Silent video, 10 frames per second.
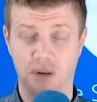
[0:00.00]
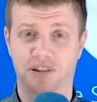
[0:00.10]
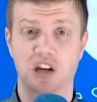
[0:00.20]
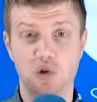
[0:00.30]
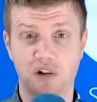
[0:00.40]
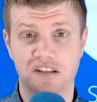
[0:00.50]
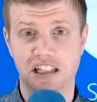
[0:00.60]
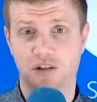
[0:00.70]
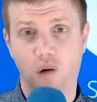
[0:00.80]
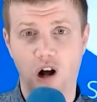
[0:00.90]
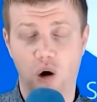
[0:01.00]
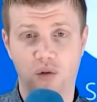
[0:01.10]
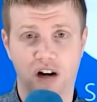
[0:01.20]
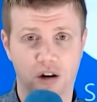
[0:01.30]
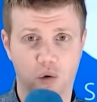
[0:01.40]
But then you also need the raw
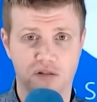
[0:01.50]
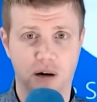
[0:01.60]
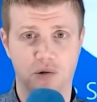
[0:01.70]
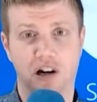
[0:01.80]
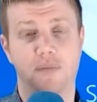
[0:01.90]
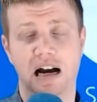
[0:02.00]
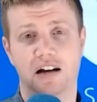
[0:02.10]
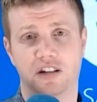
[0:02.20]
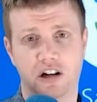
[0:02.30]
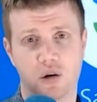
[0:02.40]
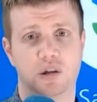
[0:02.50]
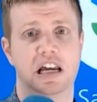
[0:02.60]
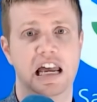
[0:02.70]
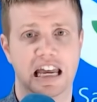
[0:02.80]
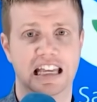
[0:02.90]
overhead horsepower to compile the code
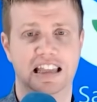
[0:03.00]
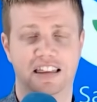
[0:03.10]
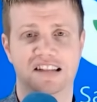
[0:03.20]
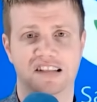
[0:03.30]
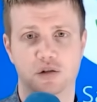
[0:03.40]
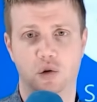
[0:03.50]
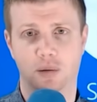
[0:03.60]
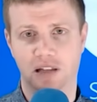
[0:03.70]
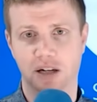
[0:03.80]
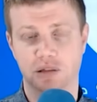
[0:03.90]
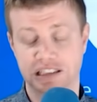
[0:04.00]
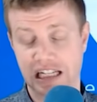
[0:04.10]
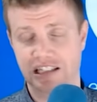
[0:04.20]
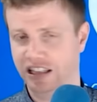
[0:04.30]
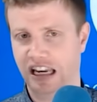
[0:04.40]
and get things into a playable
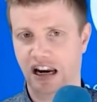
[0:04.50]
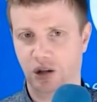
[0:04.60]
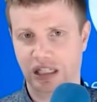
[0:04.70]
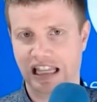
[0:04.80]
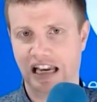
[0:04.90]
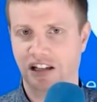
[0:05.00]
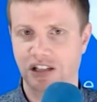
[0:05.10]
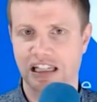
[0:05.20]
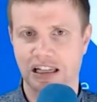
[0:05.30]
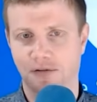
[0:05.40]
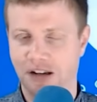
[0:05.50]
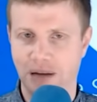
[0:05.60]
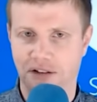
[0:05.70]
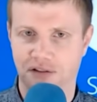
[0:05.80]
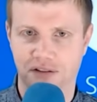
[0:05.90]
state. And then not only that, you need to get
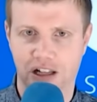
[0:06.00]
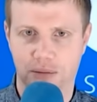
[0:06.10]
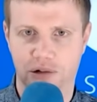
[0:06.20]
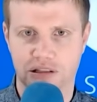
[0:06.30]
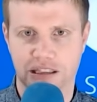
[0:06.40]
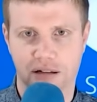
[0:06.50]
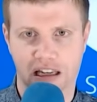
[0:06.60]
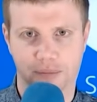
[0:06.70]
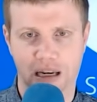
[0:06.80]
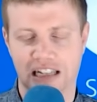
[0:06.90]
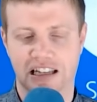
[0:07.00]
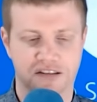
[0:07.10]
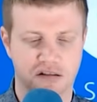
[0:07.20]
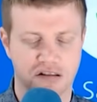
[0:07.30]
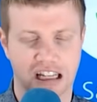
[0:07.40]
feedback from developers and, and beta
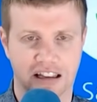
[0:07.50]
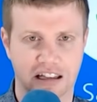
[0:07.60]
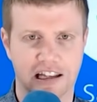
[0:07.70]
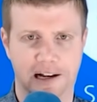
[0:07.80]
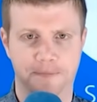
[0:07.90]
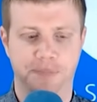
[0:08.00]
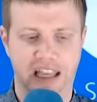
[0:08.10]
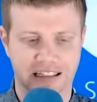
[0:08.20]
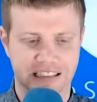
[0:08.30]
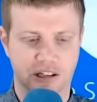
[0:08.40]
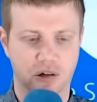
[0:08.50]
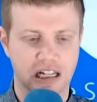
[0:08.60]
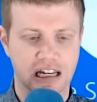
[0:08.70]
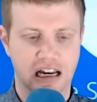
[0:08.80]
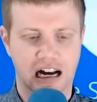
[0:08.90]
testers and the like. And so,
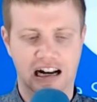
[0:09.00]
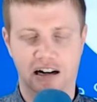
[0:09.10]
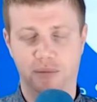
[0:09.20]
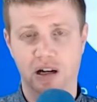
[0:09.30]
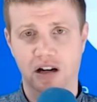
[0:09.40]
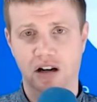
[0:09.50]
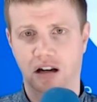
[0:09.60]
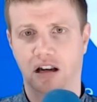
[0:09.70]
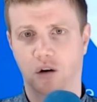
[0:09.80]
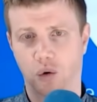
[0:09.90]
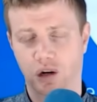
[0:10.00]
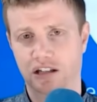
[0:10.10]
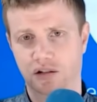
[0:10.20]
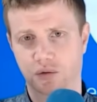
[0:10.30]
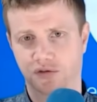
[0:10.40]
um,
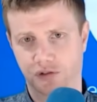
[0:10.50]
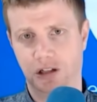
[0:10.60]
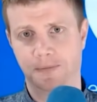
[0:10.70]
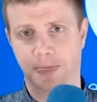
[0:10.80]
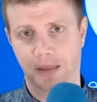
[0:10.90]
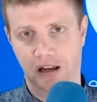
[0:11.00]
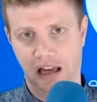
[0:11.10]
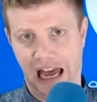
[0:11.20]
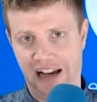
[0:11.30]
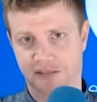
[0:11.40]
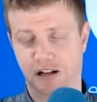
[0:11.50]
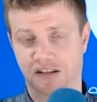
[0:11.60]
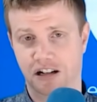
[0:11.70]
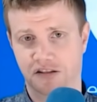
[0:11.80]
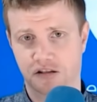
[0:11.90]
according to Phil, Xbox
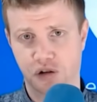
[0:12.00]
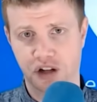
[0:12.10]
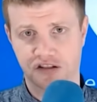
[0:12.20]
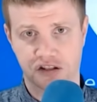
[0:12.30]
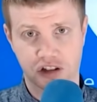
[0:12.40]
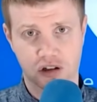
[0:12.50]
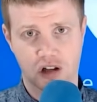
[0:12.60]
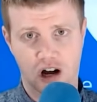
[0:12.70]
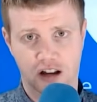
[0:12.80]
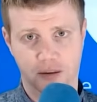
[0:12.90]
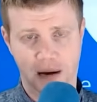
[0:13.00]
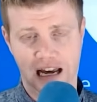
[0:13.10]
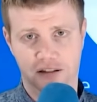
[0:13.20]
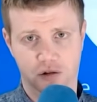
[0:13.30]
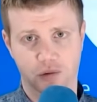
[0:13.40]
console still on the
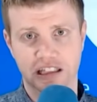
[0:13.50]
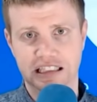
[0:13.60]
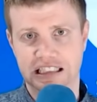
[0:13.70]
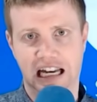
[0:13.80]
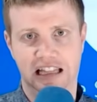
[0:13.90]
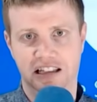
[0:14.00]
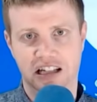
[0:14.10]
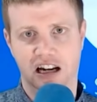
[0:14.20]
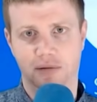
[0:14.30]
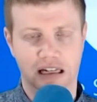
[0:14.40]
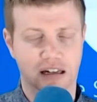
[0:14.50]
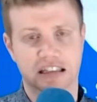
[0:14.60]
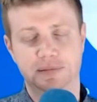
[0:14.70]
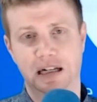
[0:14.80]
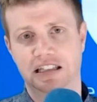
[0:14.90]
path to release at the time that it
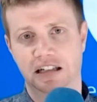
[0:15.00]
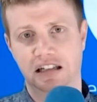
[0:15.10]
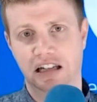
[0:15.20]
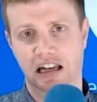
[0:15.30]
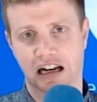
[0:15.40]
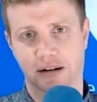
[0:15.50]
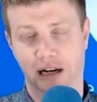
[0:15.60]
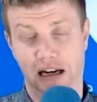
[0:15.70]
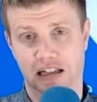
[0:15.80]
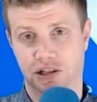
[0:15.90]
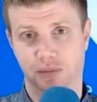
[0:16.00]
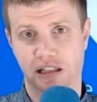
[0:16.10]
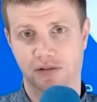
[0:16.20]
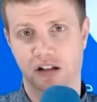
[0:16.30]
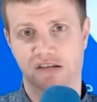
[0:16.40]
expected. Um, I actually
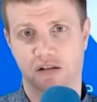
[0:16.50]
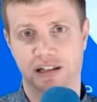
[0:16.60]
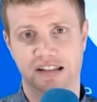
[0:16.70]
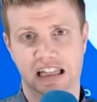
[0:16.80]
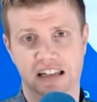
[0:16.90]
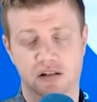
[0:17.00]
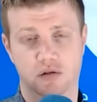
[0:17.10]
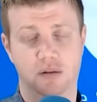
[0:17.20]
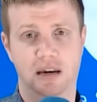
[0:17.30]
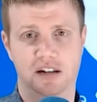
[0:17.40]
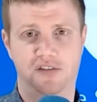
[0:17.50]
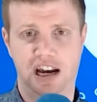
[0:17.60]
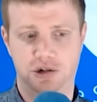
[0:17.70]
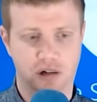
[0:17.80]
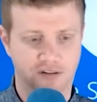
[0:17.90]
believe it is already into the
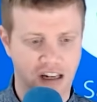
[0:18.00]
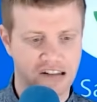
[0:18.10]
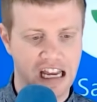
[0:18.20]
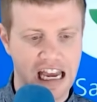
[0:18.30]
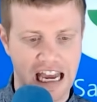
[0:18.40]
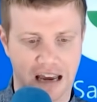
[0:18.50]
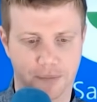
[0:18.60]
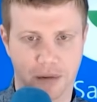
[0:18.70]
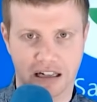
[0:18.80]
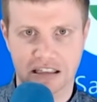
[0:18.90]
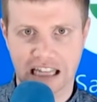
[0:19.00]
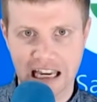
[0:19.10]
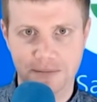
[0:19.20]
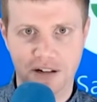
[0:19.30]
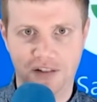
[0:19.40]
manufacturing phase, but
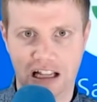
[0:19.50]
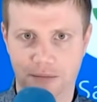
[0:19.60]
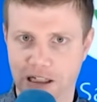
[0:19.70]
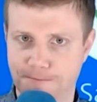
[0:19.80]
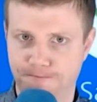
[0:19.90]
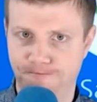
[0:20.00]
game development